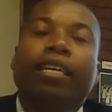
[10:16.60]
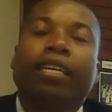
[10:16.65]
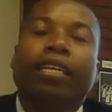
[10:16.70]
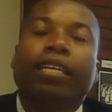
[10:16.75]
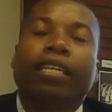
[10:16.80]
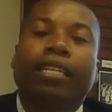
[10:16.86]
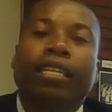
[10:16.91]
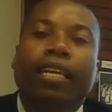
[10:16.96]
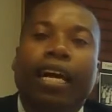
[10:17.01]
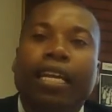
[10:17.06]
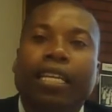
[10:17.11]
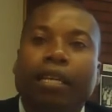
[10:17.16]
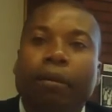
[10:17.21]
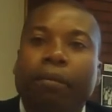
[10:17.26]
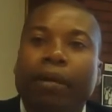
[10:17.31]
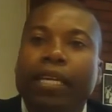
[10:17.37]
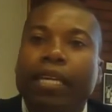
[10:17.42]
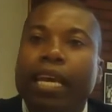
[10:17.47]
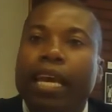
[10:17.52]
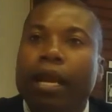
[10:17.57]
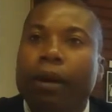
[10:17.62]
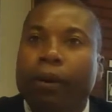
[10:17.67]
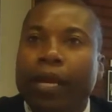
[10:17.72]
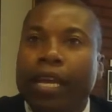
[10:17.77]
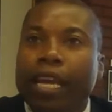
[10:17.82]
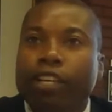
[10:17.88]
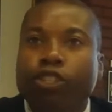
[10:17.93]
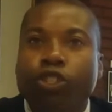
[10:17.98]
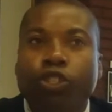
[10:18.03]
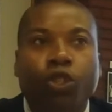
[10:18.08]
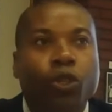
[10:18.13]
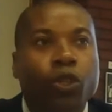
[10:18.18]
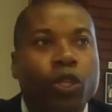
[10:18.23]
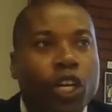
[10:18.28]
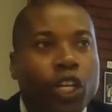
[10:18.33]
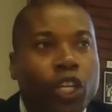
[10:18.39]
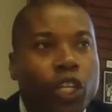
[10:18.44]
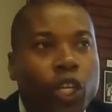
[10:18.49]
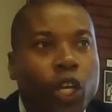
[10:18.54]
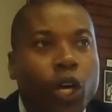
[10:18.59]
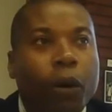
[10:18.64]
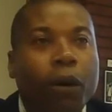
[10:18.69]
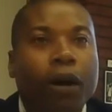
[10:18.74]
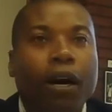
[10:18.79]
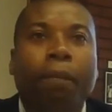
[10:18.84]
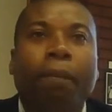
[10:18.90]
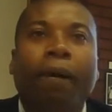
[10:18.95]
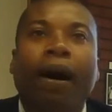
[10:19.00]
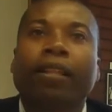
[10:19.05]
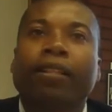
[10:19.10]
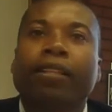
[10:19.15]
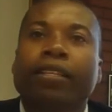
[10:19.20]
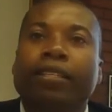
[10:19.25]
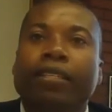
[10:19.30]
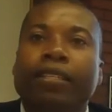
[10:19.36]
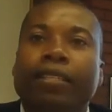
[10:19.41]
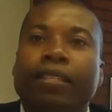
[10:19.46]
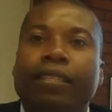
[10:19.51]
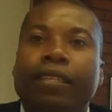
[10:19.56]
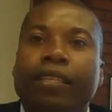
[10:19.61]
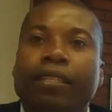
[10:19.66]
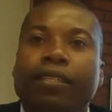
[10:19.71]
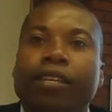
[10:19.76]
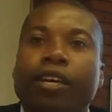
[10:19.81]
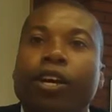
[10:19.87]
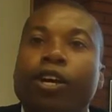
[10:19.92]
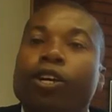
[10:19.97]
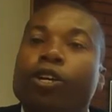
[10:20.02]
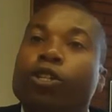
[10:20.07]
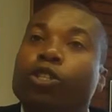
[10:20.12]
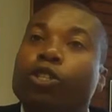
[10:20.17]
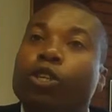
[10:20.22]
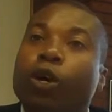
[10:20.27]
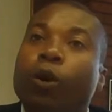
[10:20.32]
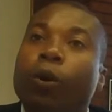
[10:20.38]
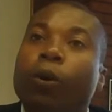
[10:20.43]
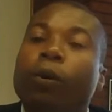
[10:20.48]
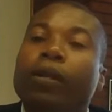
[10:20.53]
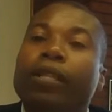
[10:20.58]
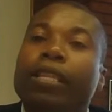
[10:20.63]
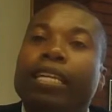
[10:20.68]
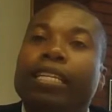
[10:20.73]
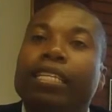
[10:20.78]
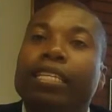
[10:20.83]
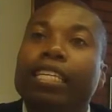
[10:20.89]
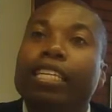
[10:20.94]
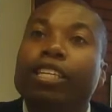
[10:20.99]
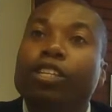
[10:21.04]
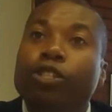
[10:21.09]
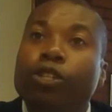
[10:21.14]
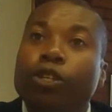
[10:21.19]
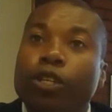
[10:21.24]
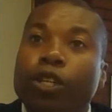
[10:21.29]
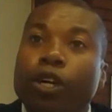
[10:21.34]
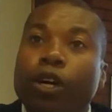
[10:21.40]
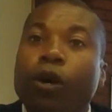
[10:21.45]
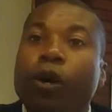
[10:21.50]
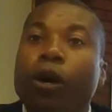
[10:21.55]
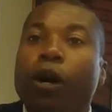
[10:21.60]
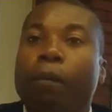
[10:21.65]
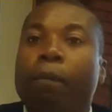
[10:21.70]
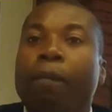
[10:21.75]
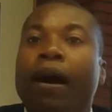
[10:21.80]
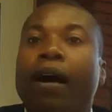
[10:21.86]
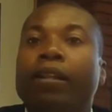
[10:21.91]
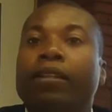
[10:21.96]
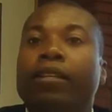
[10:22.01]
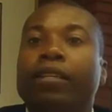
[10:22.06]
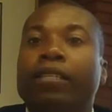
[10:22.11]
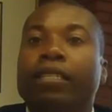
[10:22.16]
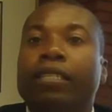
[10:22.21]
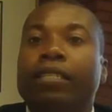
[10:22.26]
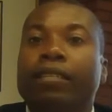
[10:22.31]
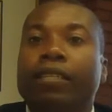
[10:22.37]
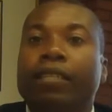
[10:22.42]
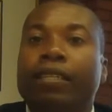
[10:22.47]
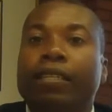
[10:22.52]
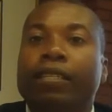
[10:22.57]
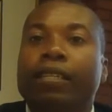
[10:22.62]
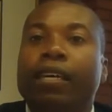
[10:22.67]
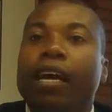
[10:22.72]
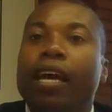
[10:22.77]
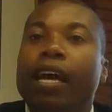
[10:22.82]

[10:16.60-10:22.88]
in endemic areas, do not know about the disease. So they need to know about the disease.